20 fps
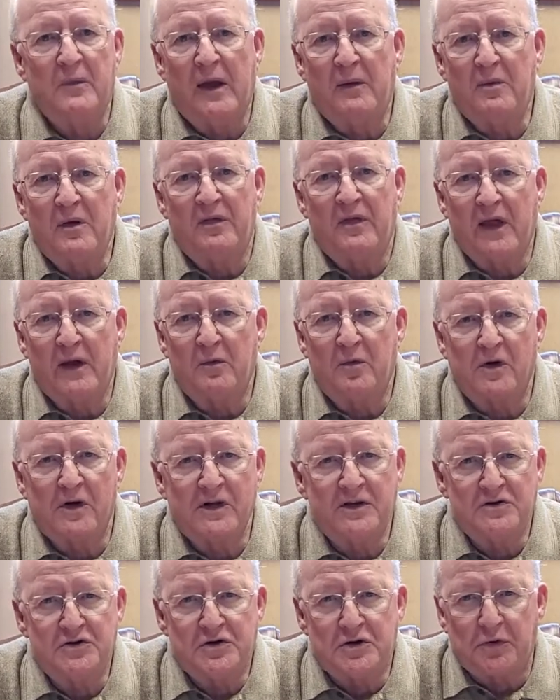Maybe they were
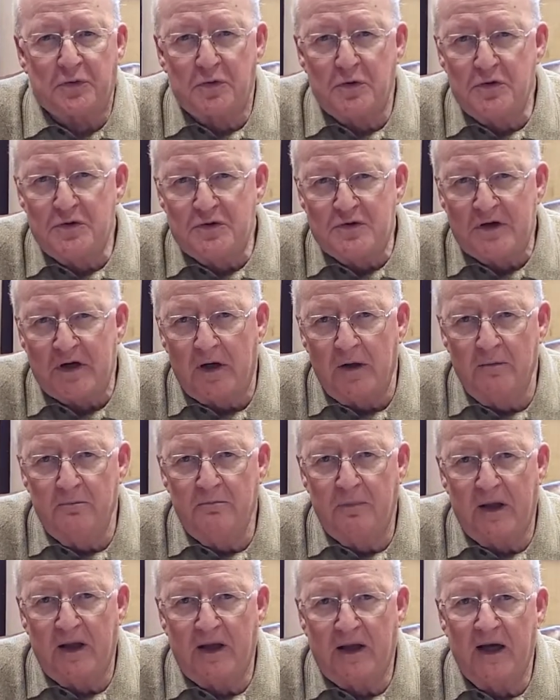in Jerusalem
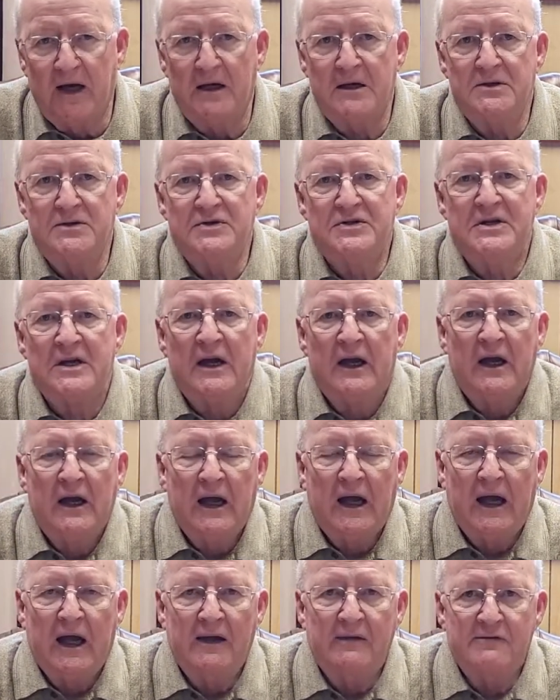because
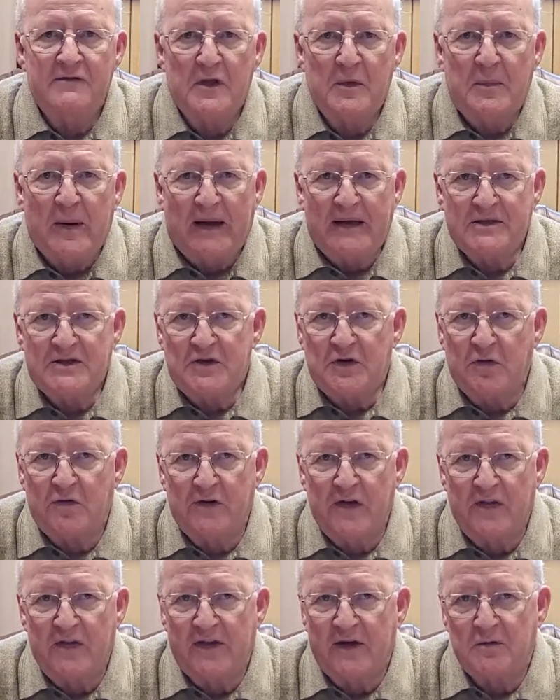of the
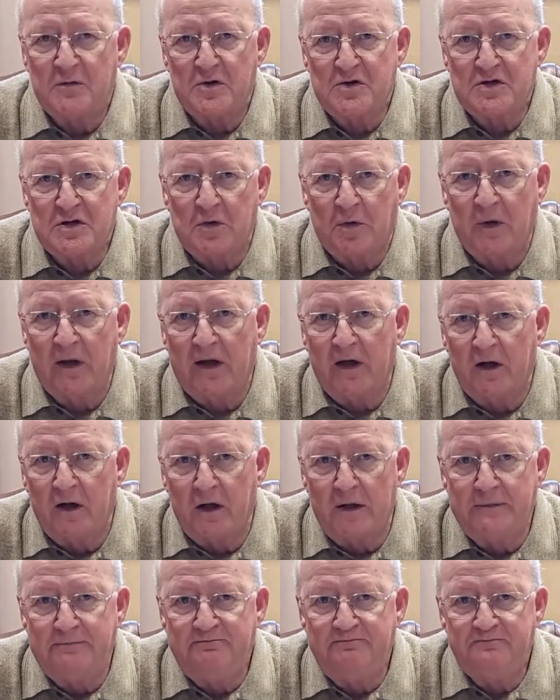Passover that was going
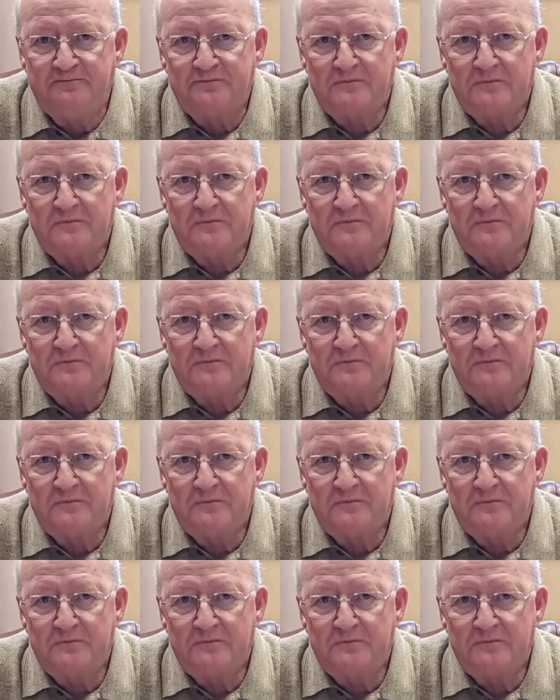on,